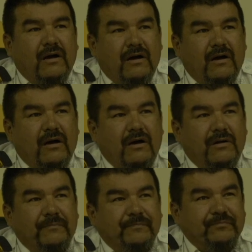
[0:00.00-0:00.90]

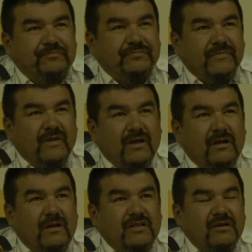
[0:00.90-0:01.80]
Um,
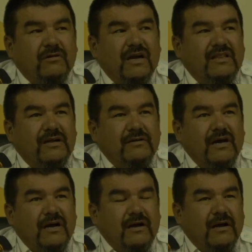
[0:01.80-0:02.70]
the
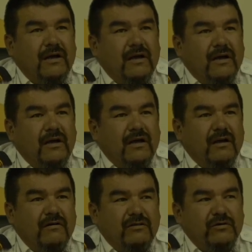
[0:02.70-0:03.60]
criteria
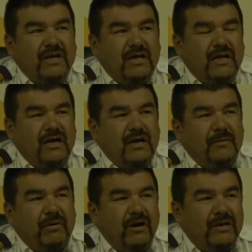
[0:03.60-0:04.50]
to get
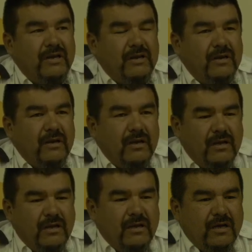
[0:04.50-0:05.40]
a, a, pardon
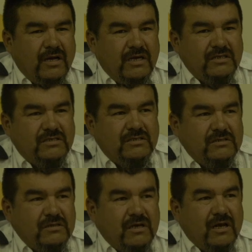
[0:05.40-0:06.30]

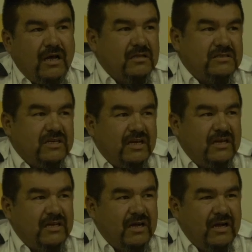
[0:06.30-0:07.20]
is, I'll
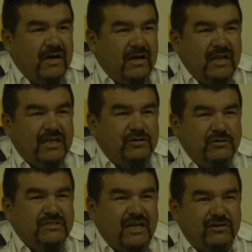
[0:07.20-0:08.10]
say, I like to
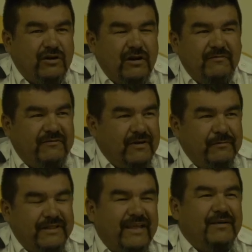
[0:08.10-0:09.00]
use that term
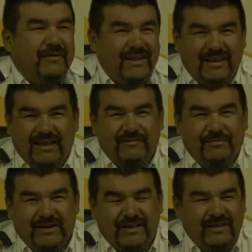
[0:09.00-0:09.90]
with anybody and
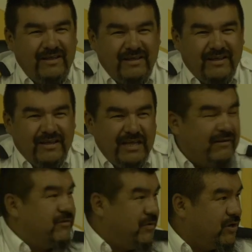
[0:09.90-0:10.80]
everybody. You
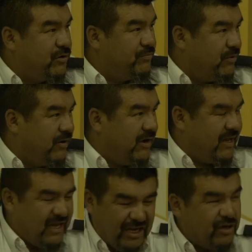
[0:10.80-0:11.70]
have to be a good boy
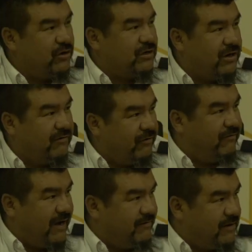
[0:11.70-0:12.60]
and a good girl for
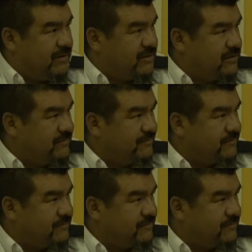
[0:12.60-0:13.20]
five years,